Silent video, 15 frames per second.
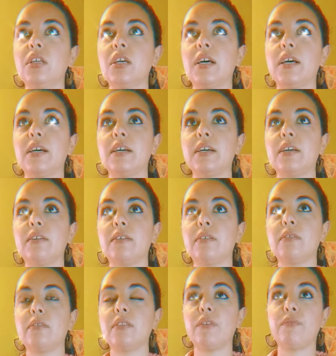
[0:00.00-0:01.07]

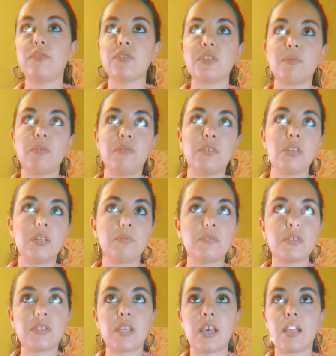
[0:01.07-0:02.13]
that for some of you
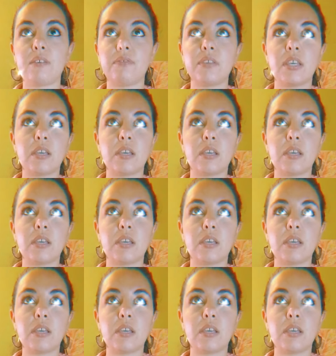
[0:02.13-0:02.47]
Libras have